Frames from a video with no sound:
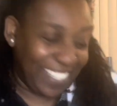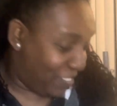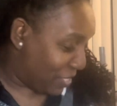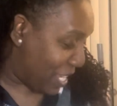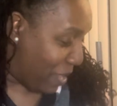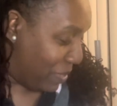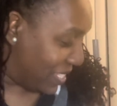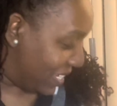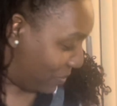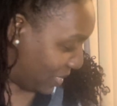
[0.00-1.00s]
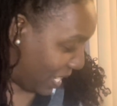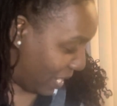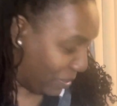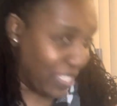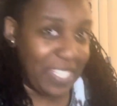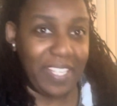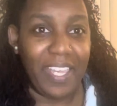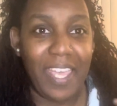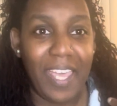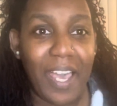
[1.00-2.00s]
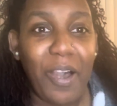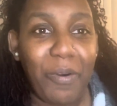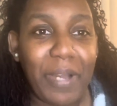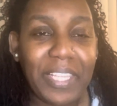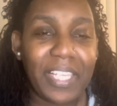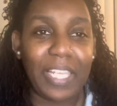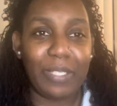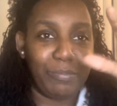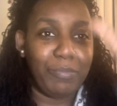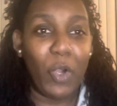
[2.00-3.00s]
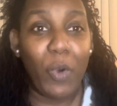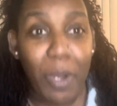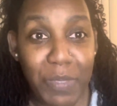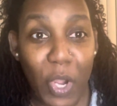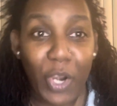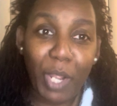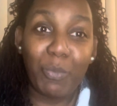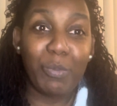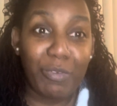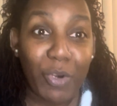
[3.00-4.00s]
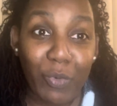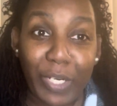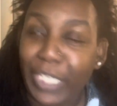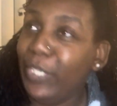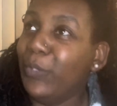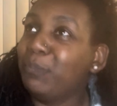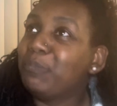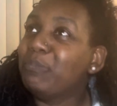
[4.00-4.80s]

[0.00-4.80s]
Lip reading: What time is it? What time is it? Oh, I'm sorry. I'm on my phone right here.